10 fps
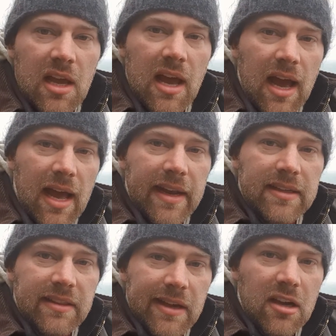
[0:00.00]

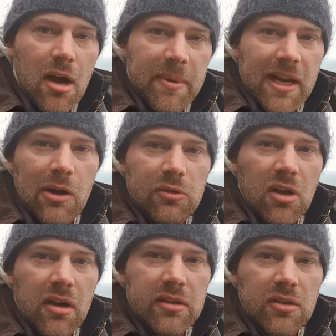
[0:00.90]
and they're coming out
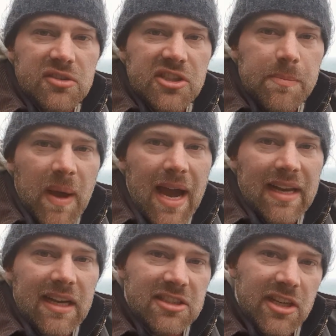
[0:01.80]
not too bad
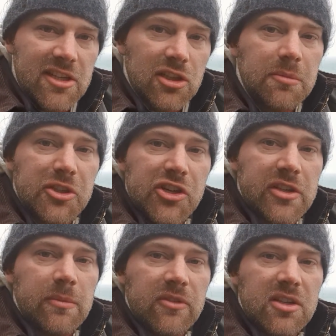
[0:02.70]
actually. So I'm
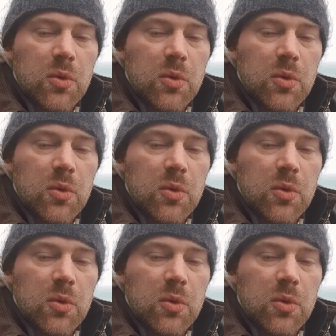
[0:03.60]
shooting with the